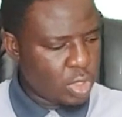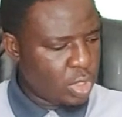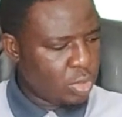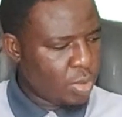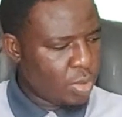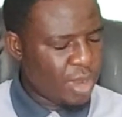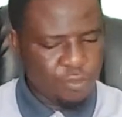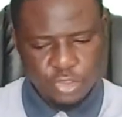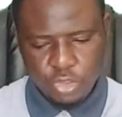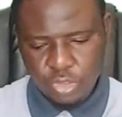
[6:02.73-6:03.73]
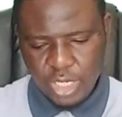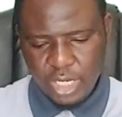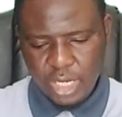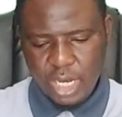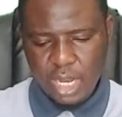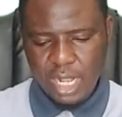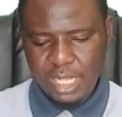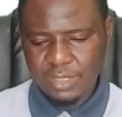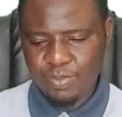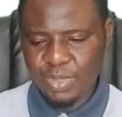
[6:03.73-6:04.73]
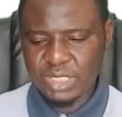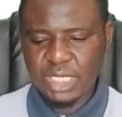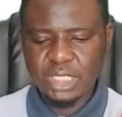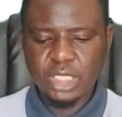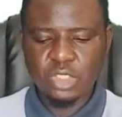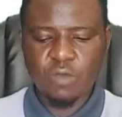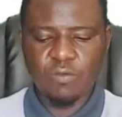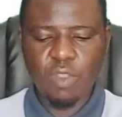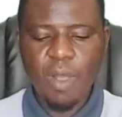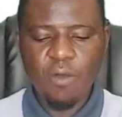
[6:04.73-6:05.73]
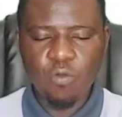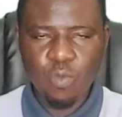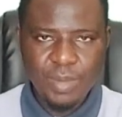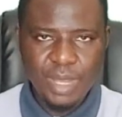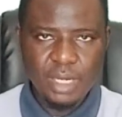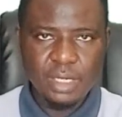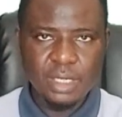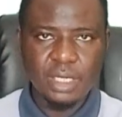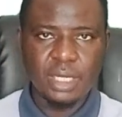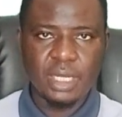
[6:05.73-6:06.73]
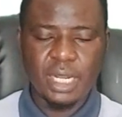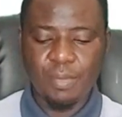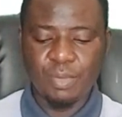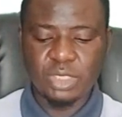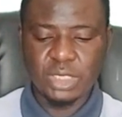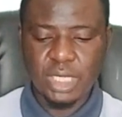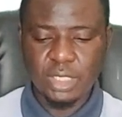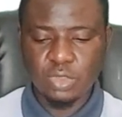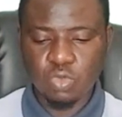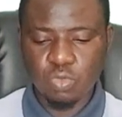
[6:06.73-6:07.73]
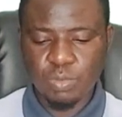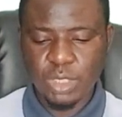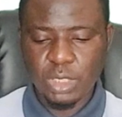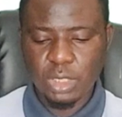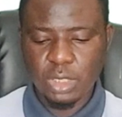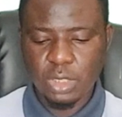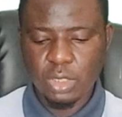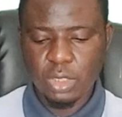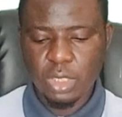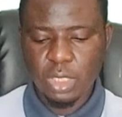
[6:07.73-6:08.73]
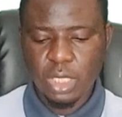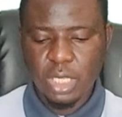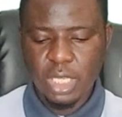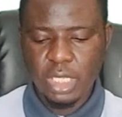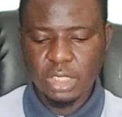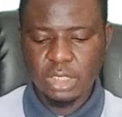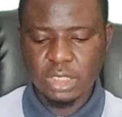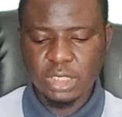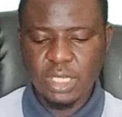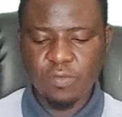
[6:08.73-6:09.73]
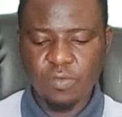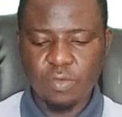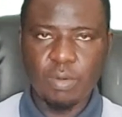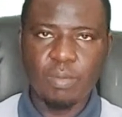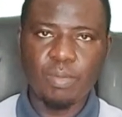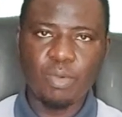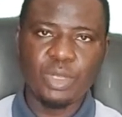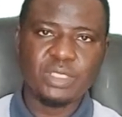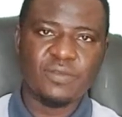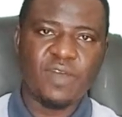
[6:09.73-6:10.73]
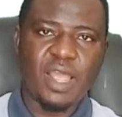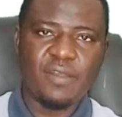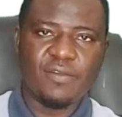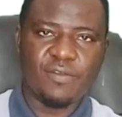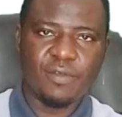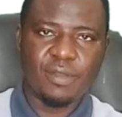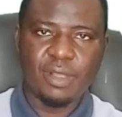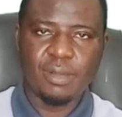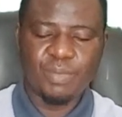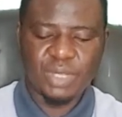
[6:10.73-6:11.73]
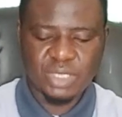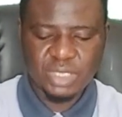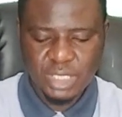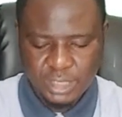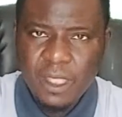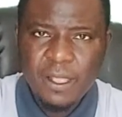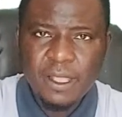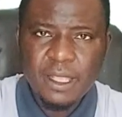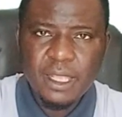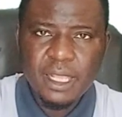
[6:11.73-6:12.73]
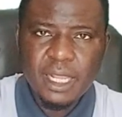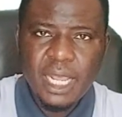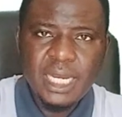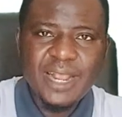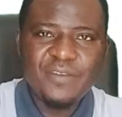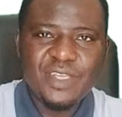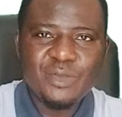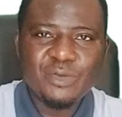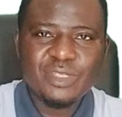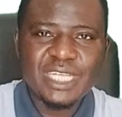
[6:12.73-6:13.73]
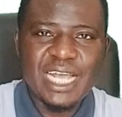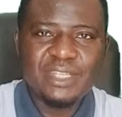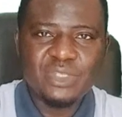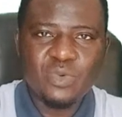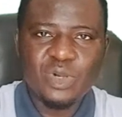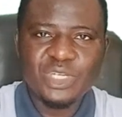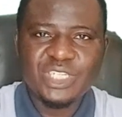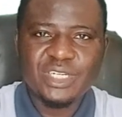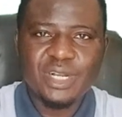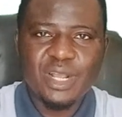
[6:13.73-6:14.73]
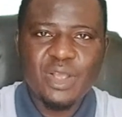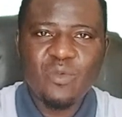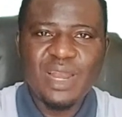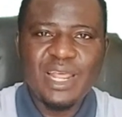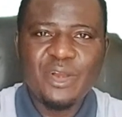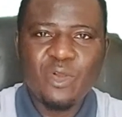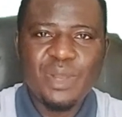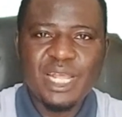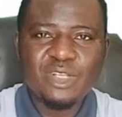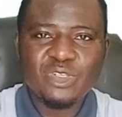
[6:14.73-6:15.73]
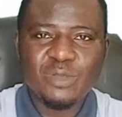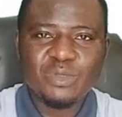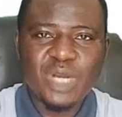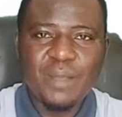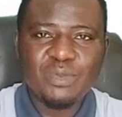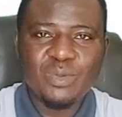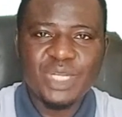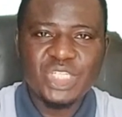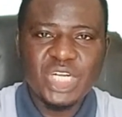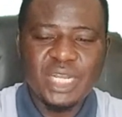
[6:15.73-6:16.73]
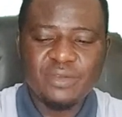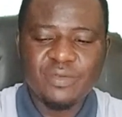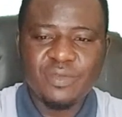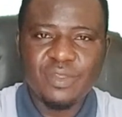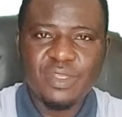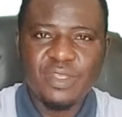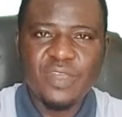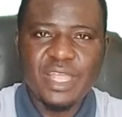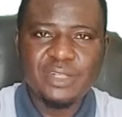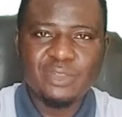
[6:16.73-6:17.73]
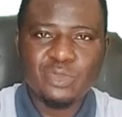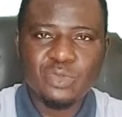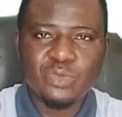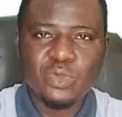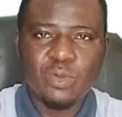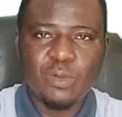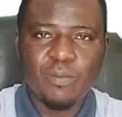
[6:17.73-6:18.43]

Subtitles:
number of children as a percentage of number of women can be said to be 87.5%. Kindly like my videos as you watch, while I recommend that you subscribe to my channel if you are yet to do so.